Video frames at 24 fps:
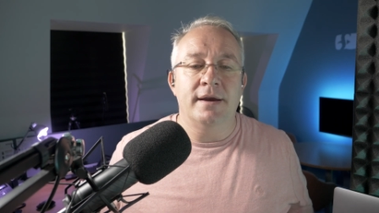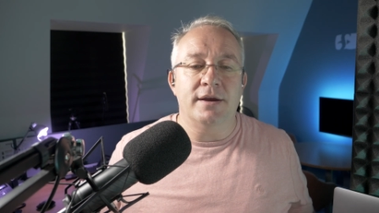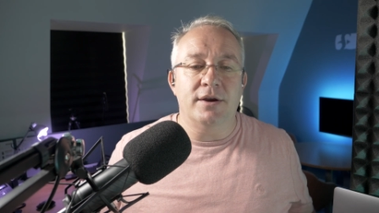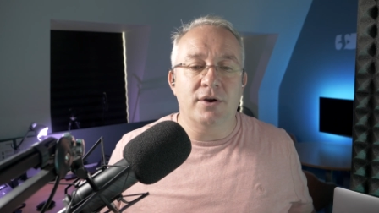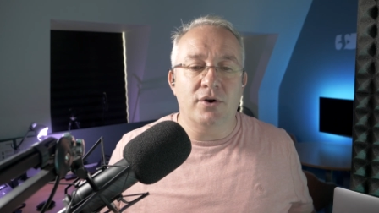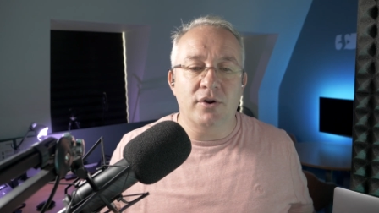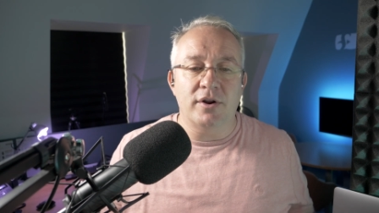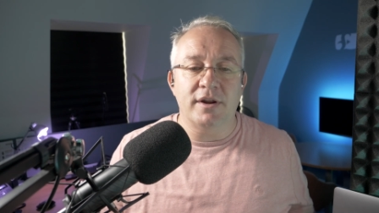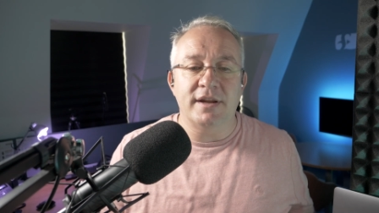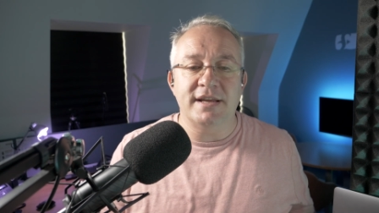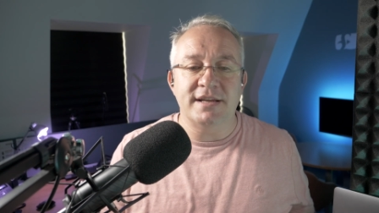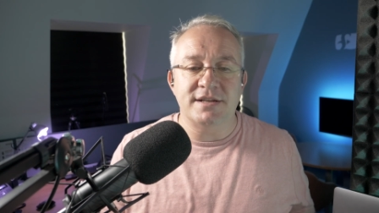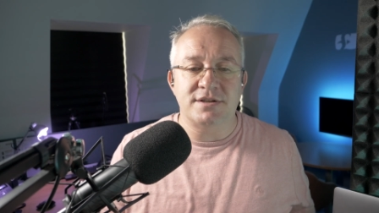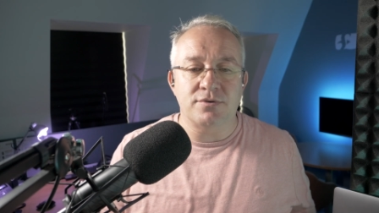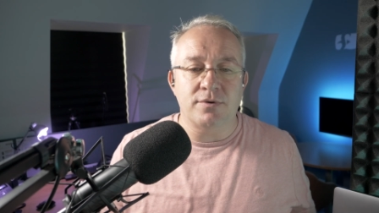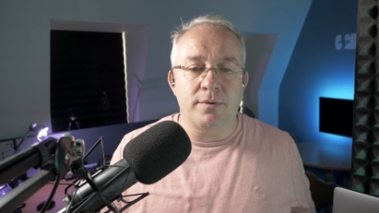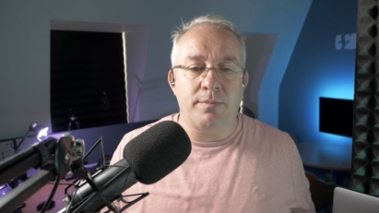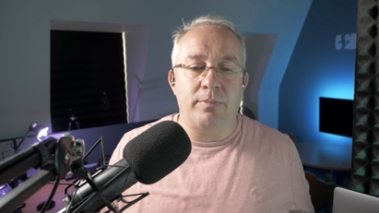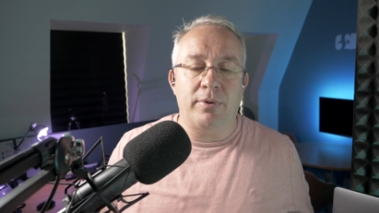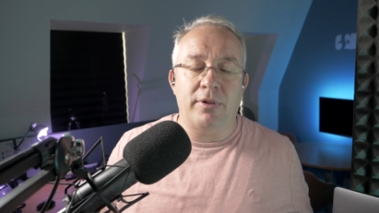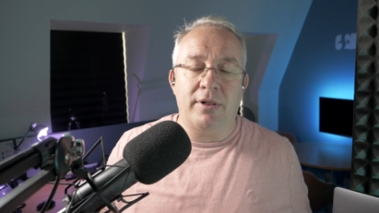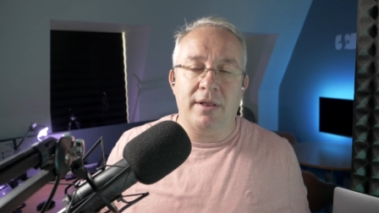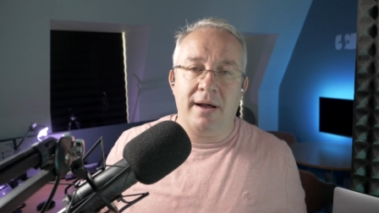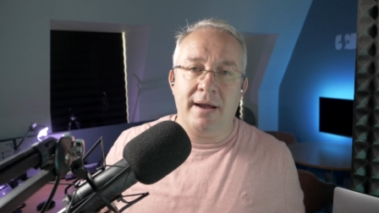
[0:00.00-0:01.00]
You're going to need to
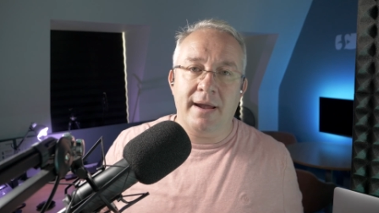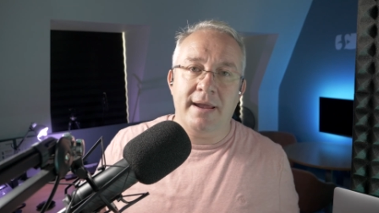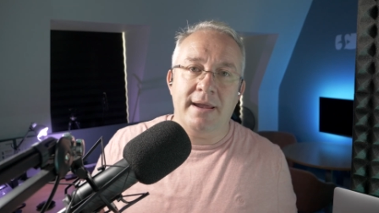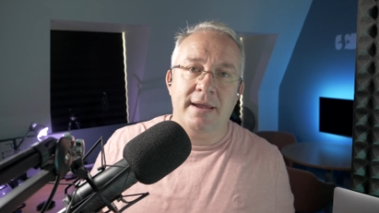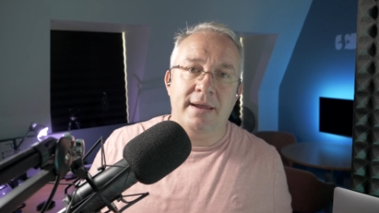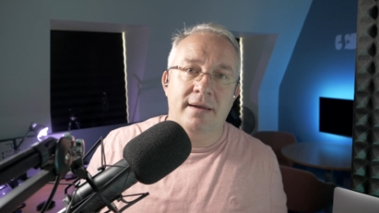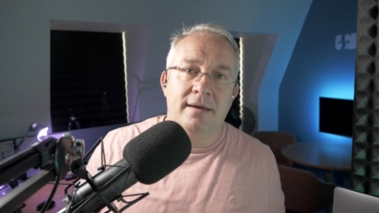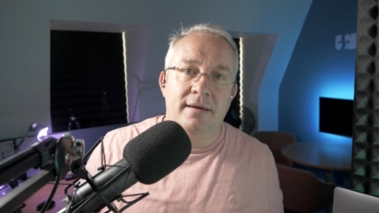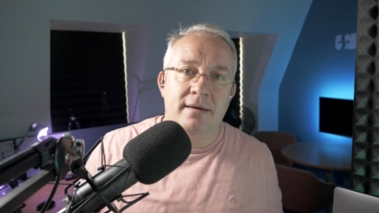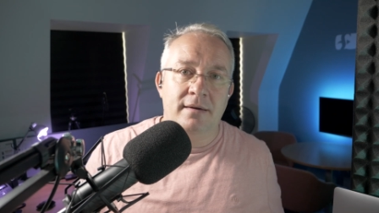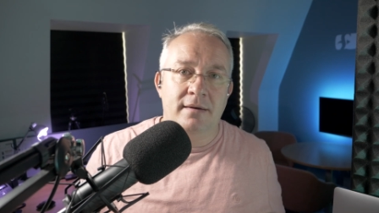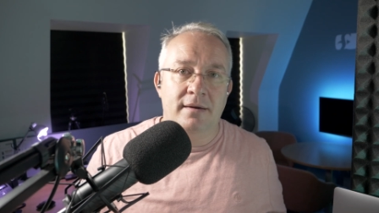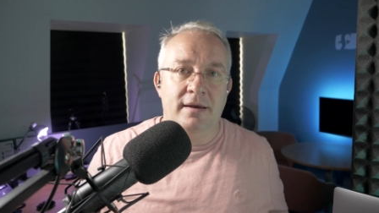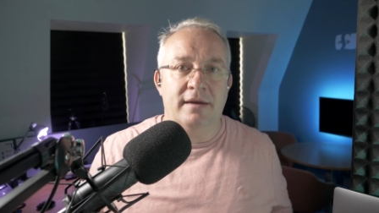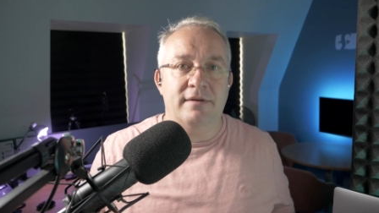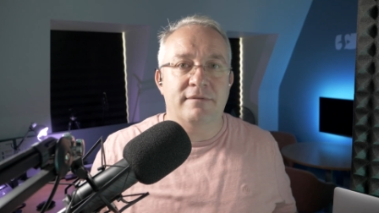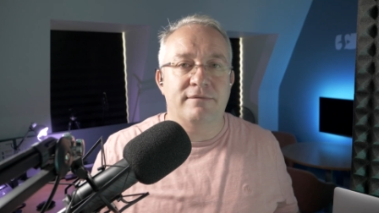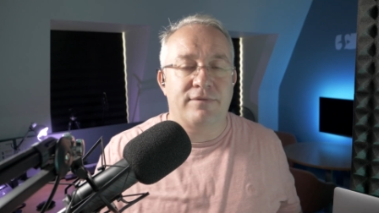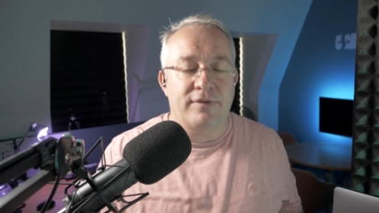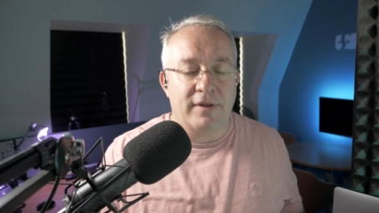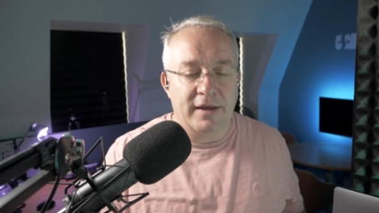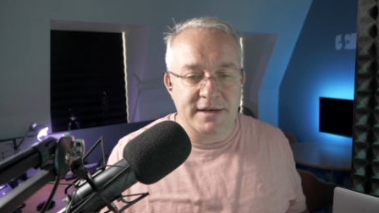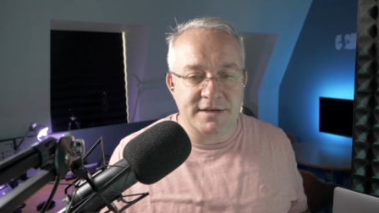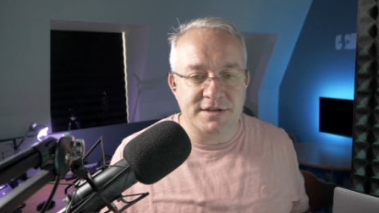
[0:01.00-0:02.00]
apply
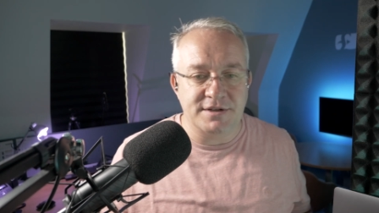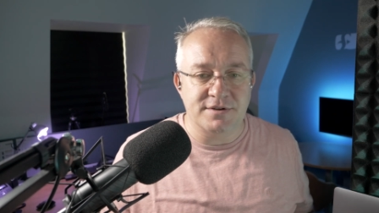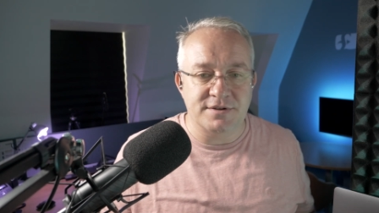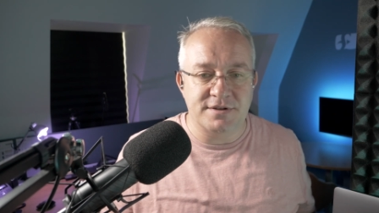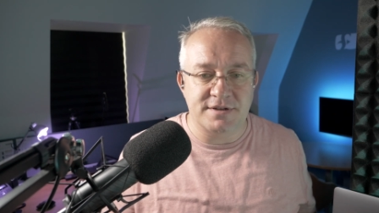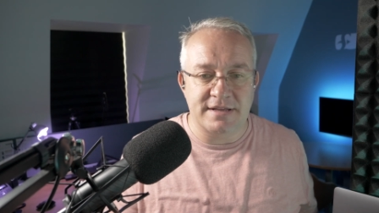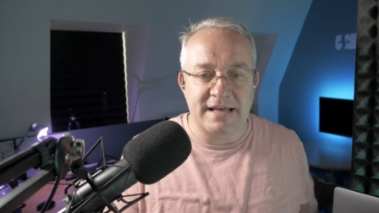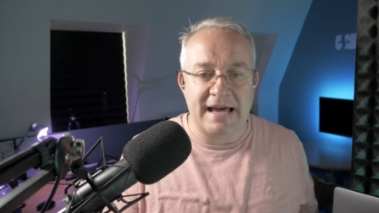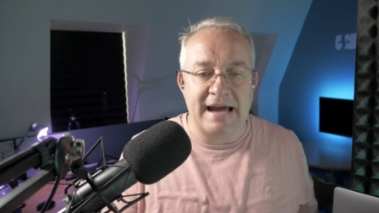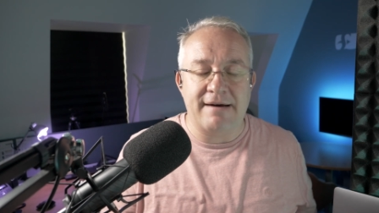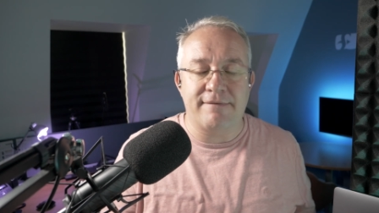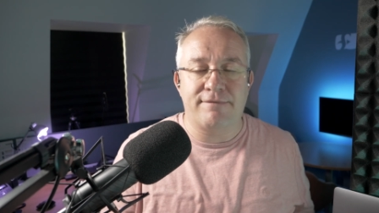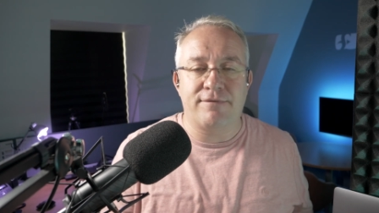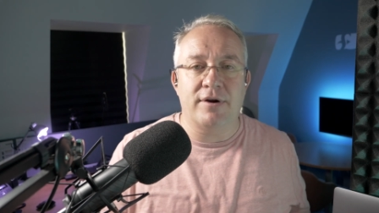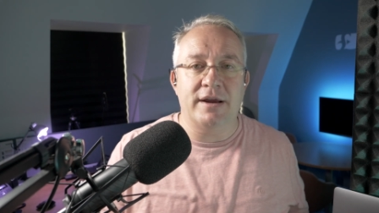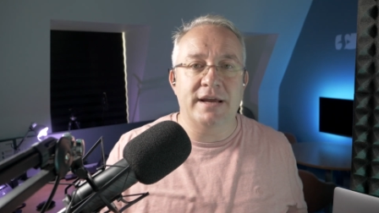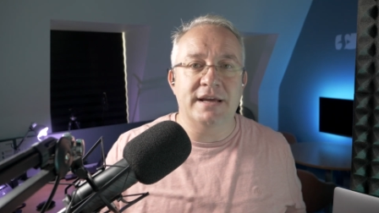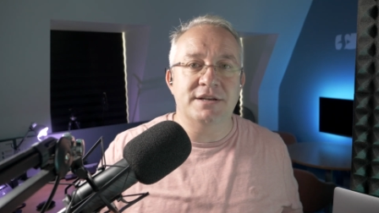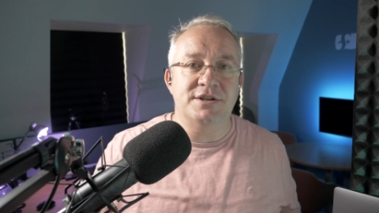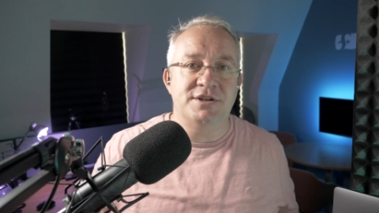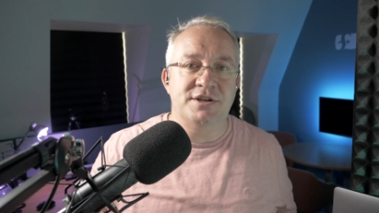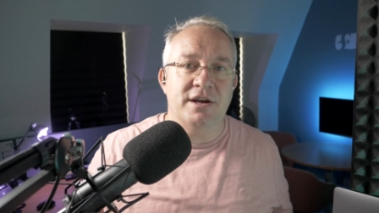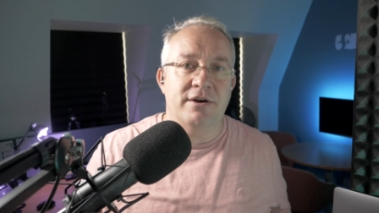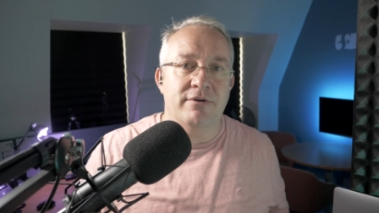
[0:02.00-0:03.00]
inflation to that for
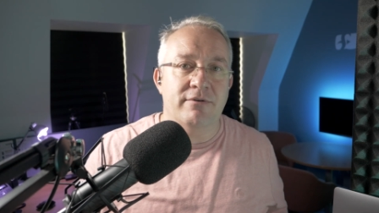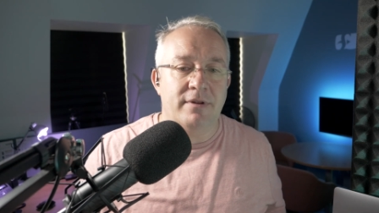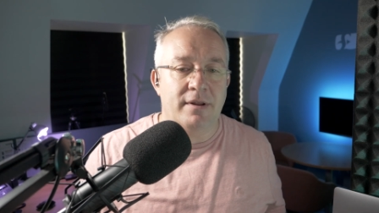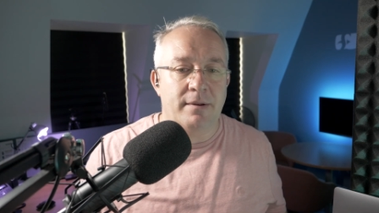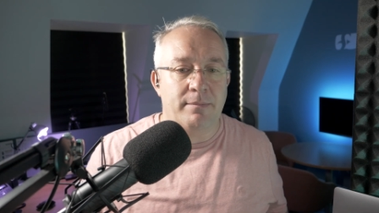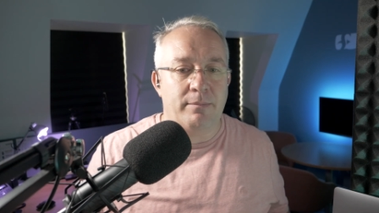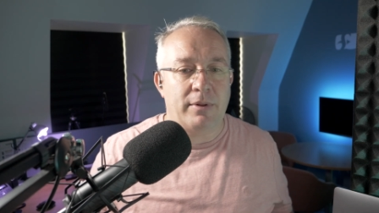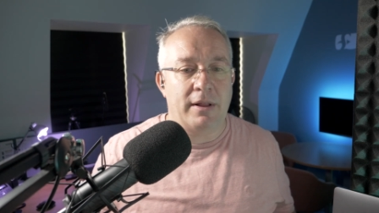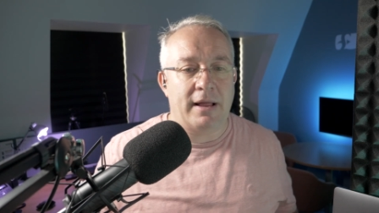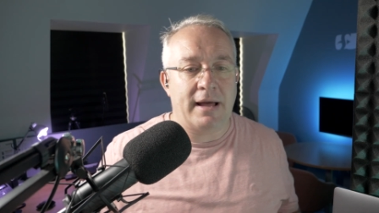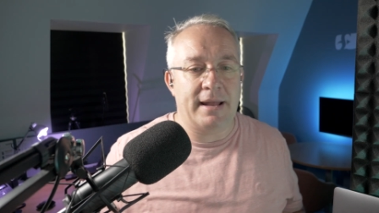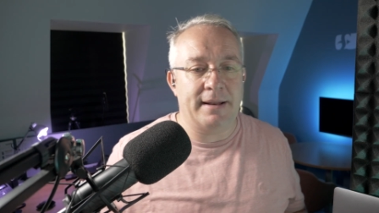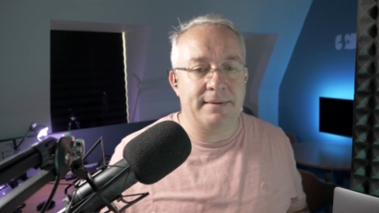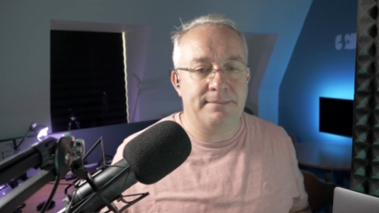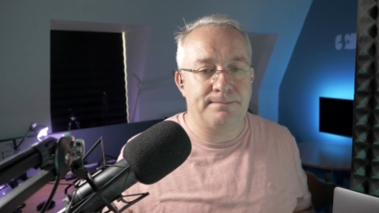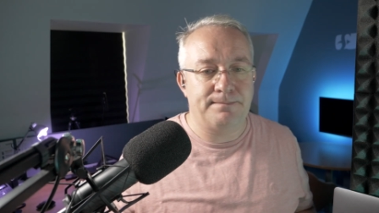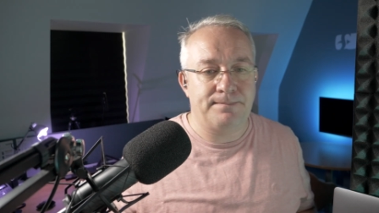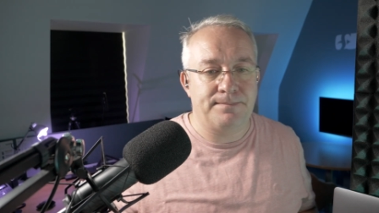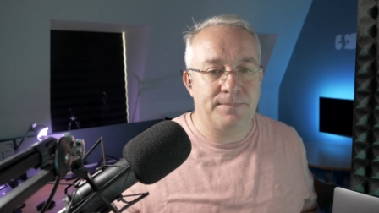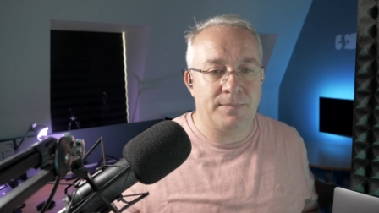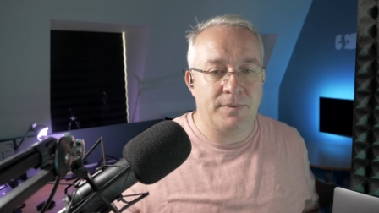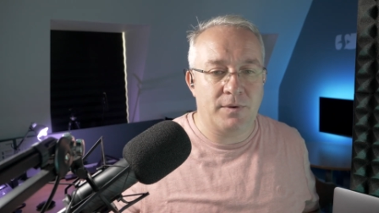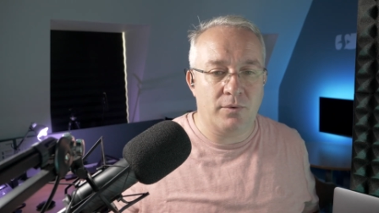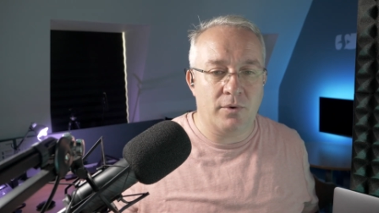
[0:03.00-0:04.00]
each year in the plan,
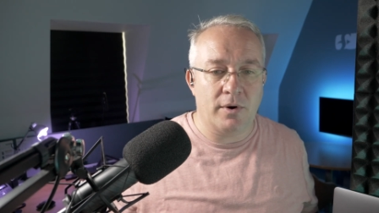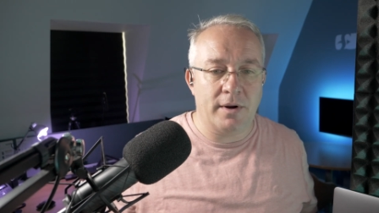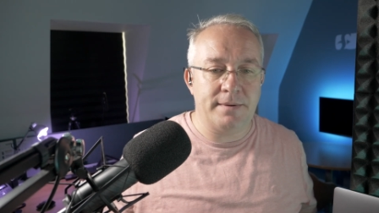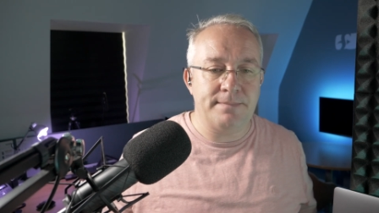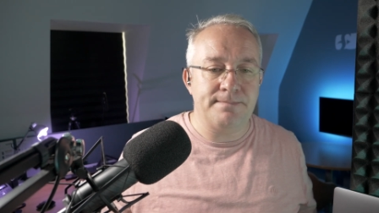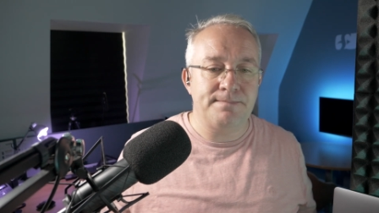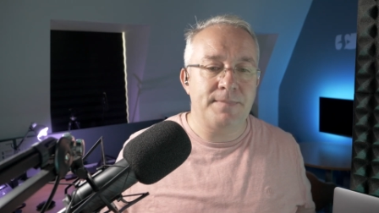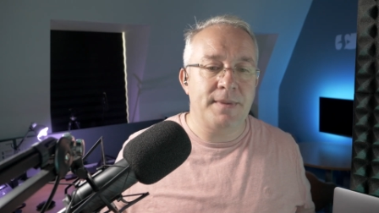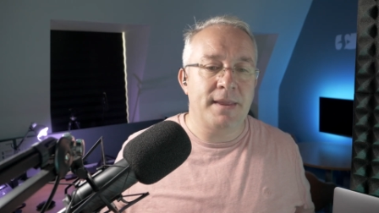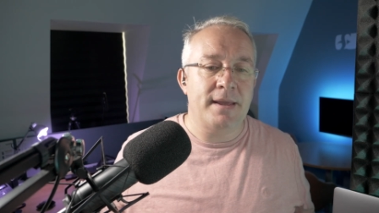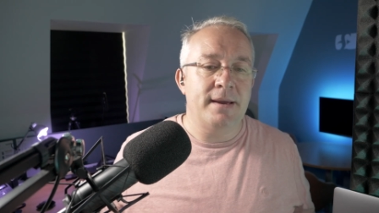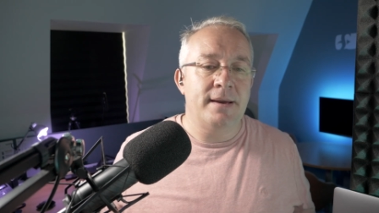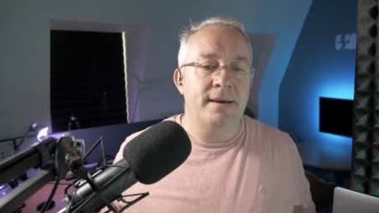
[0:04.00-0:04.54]
right?